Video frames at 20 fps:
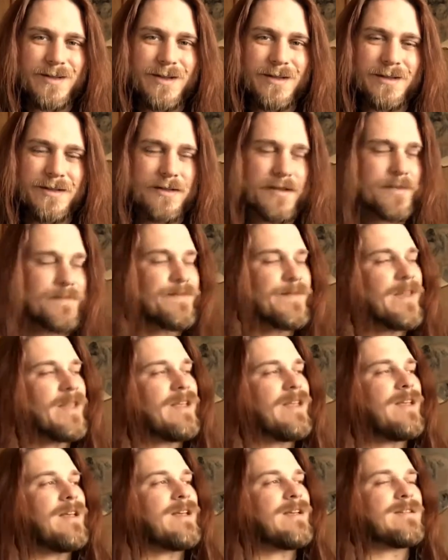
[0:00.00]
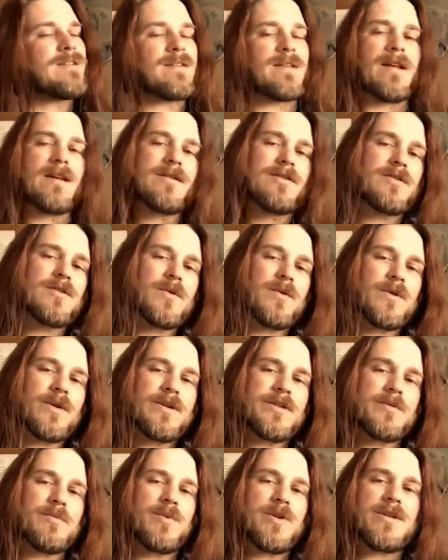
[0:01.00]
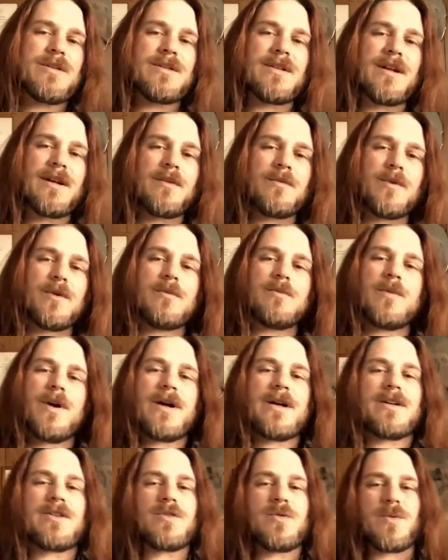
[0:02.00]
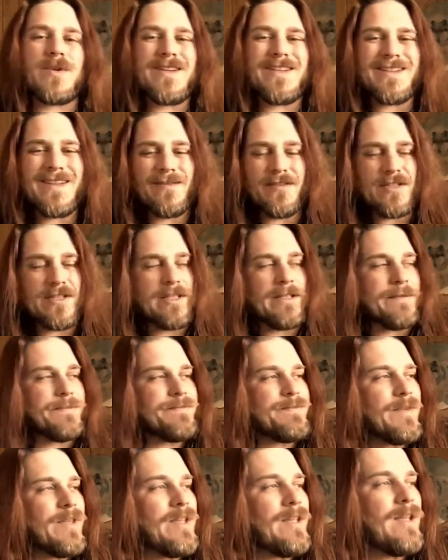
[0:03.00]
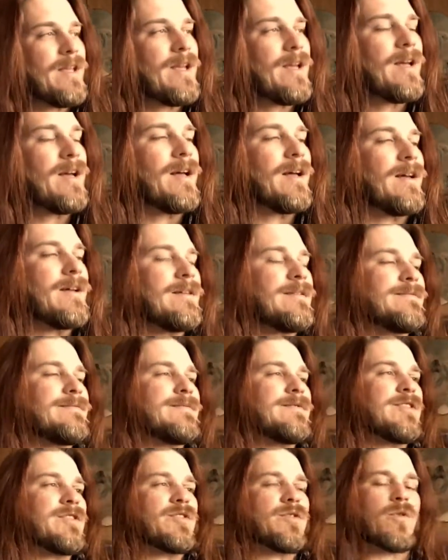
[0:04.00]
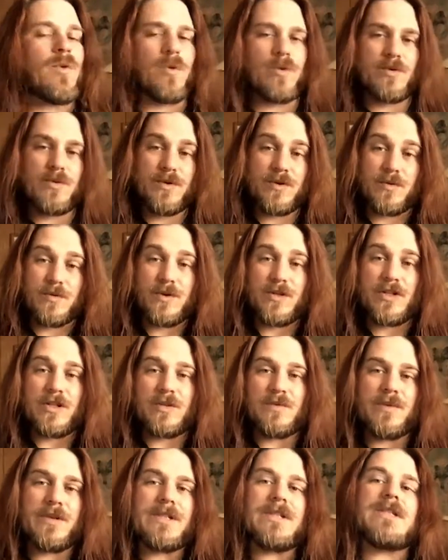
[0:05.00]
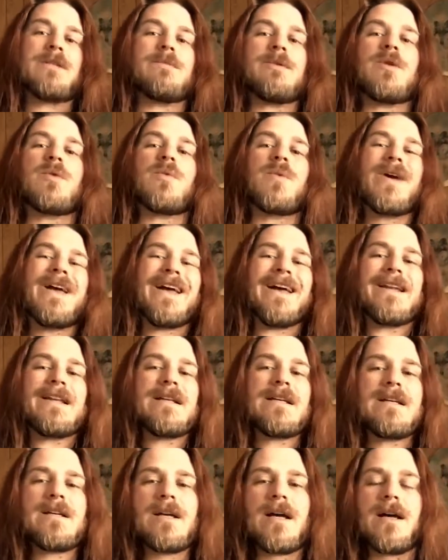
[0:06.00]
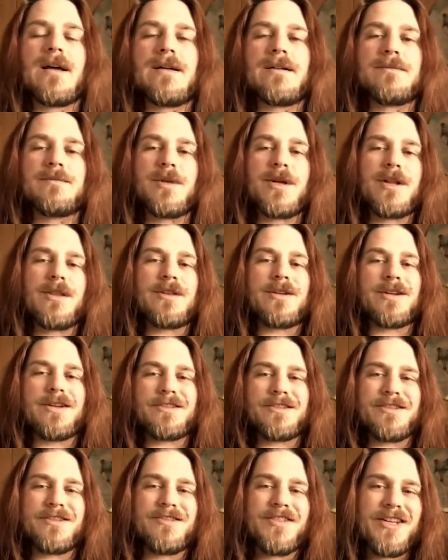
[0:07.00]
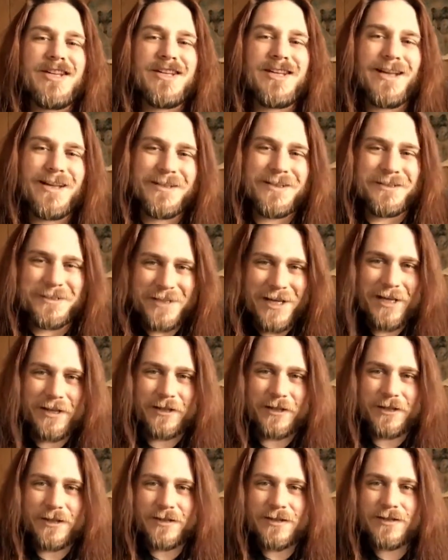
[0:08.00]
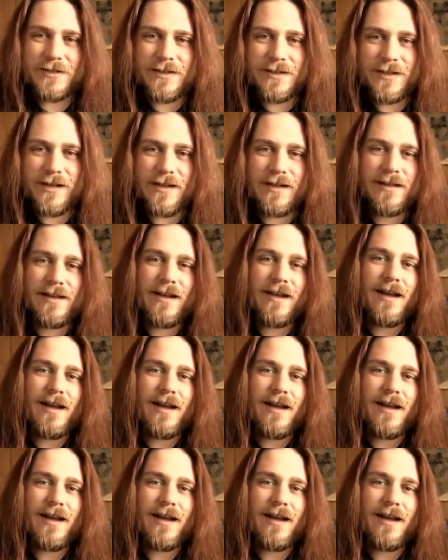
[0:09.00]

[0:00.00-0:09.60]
Texas. Today's story is a piece that I wrote back in 2017. This, of course, was originally written to be read, but I thought I'd give a hand at telling it today,